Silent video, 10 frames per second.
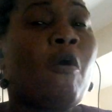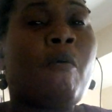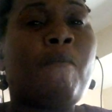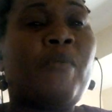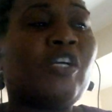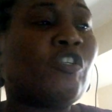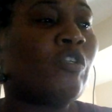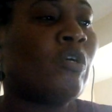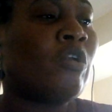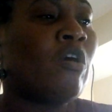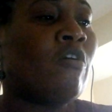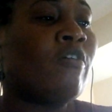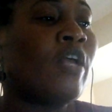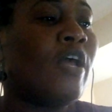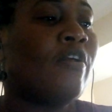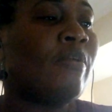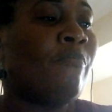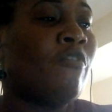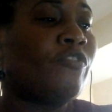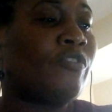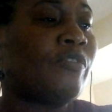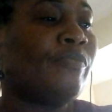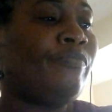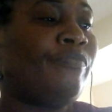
compassion, or remorse.